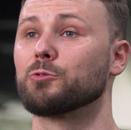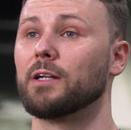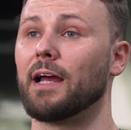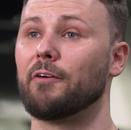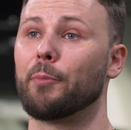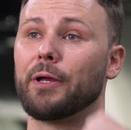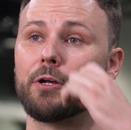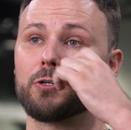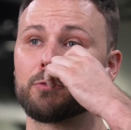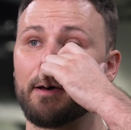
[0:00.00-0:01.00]
one, everybody
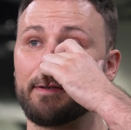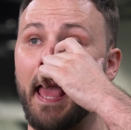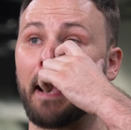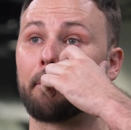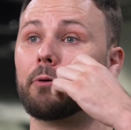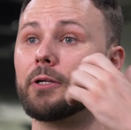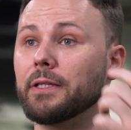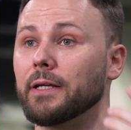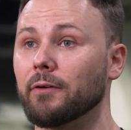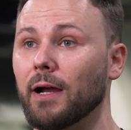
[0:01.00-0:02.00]
knows about neck
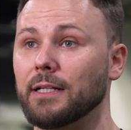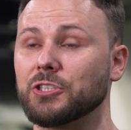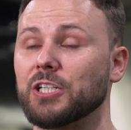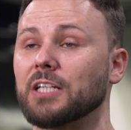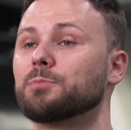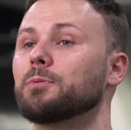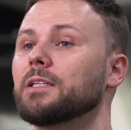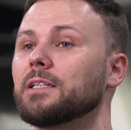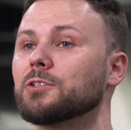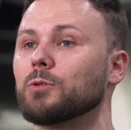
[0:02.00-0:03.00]
breathing, right? Chest
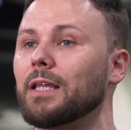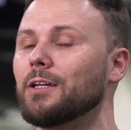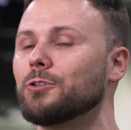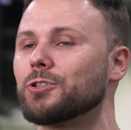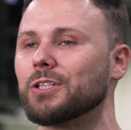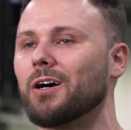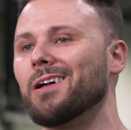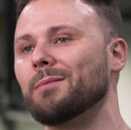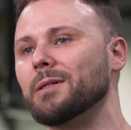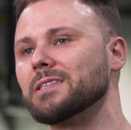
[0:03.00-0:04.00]
breathing is what they usually
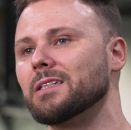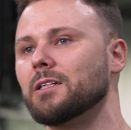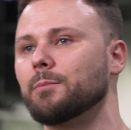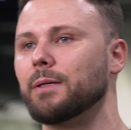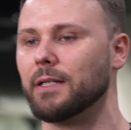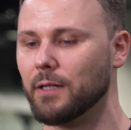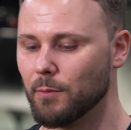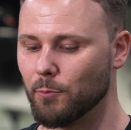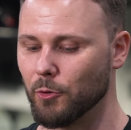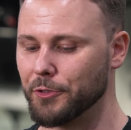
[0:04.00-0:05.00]
call it, but it's a little bit
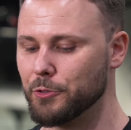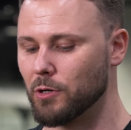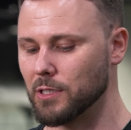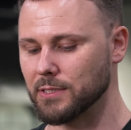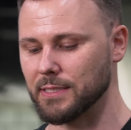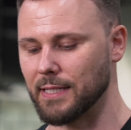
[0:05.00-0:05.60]
more nuanced than